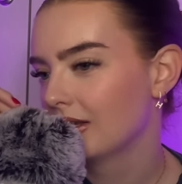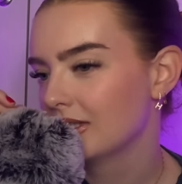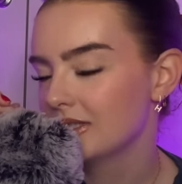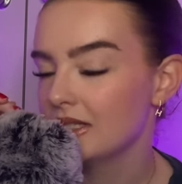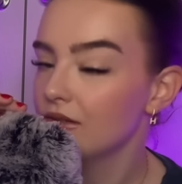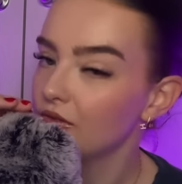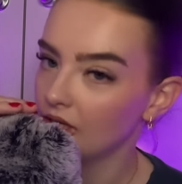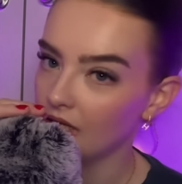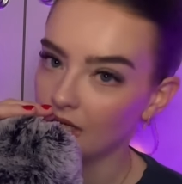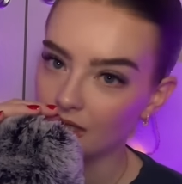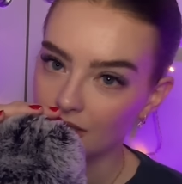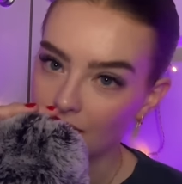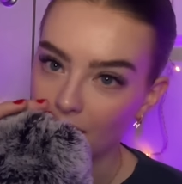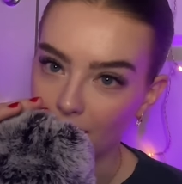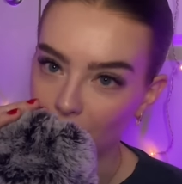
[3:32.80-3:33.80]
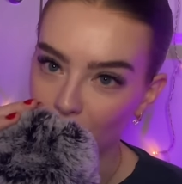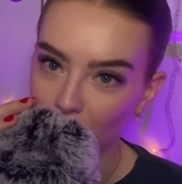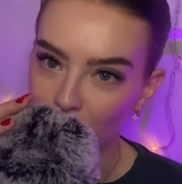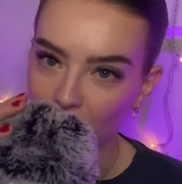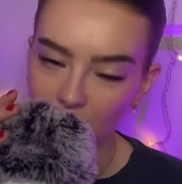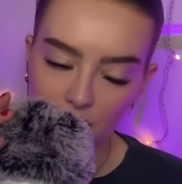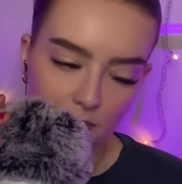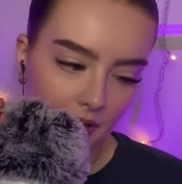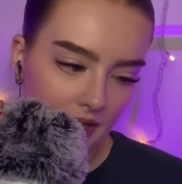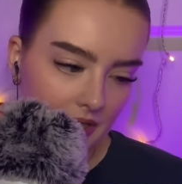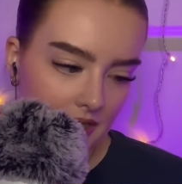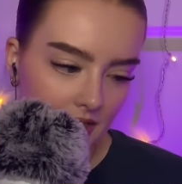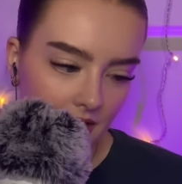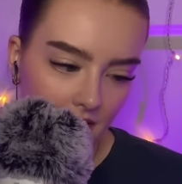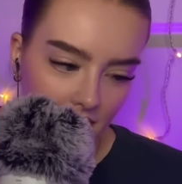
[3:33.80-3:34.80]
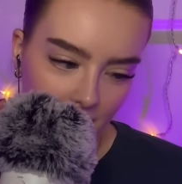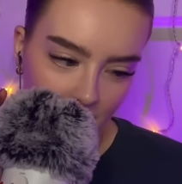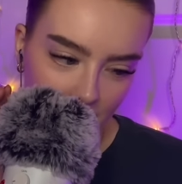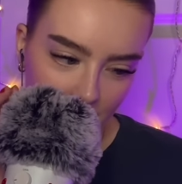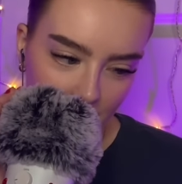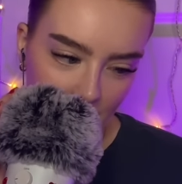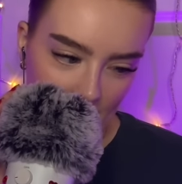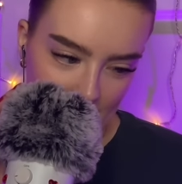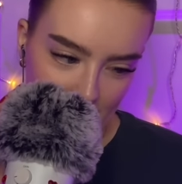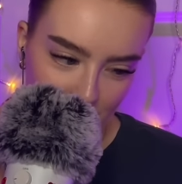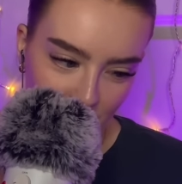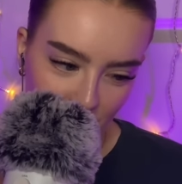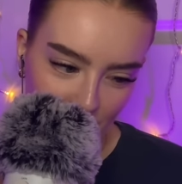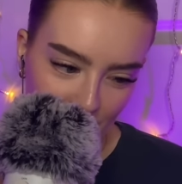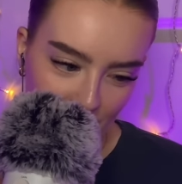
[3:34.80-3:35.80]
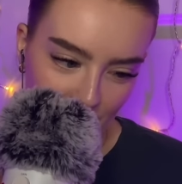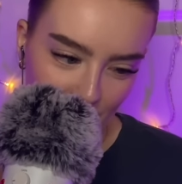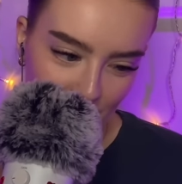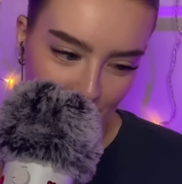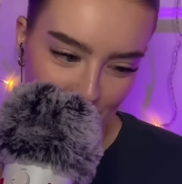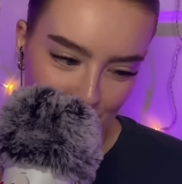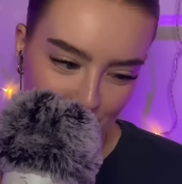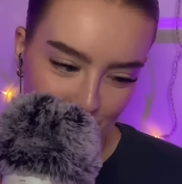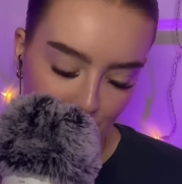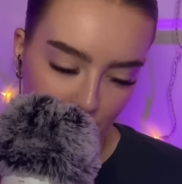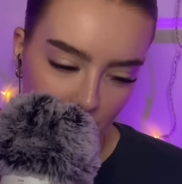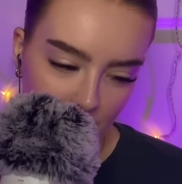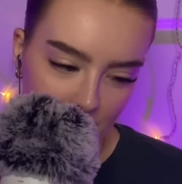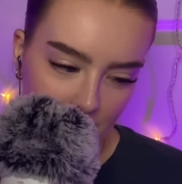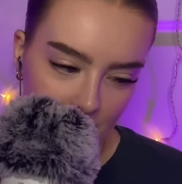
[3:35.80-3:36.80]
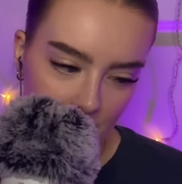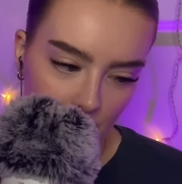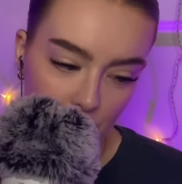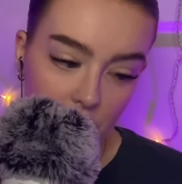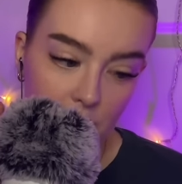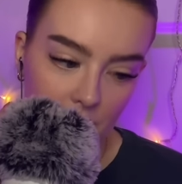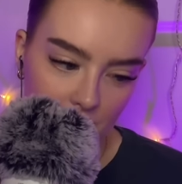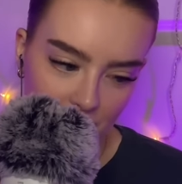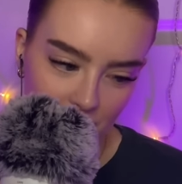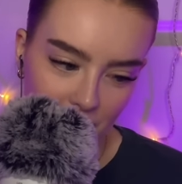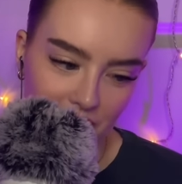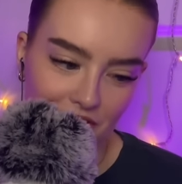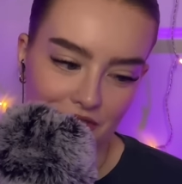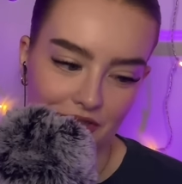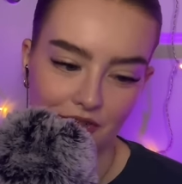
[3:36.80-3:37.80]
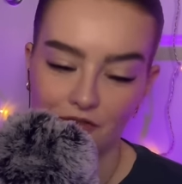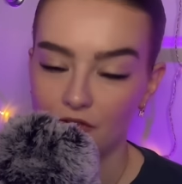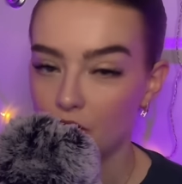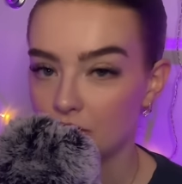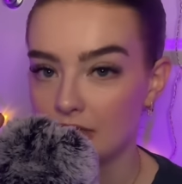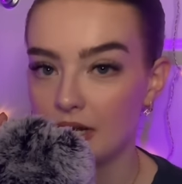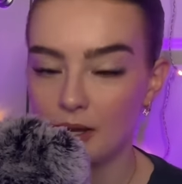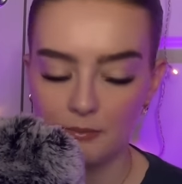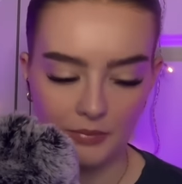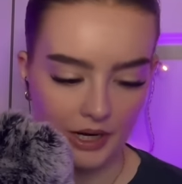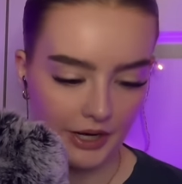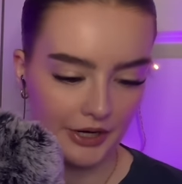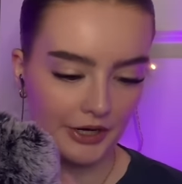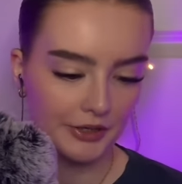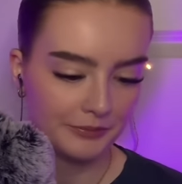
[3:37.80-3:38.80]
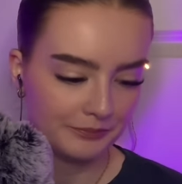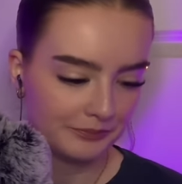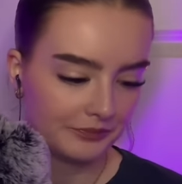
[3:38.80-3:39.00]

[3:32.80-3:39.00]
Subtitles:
TV kind of girly, but the last movie I watched was Ghostbusters Frozen Empire.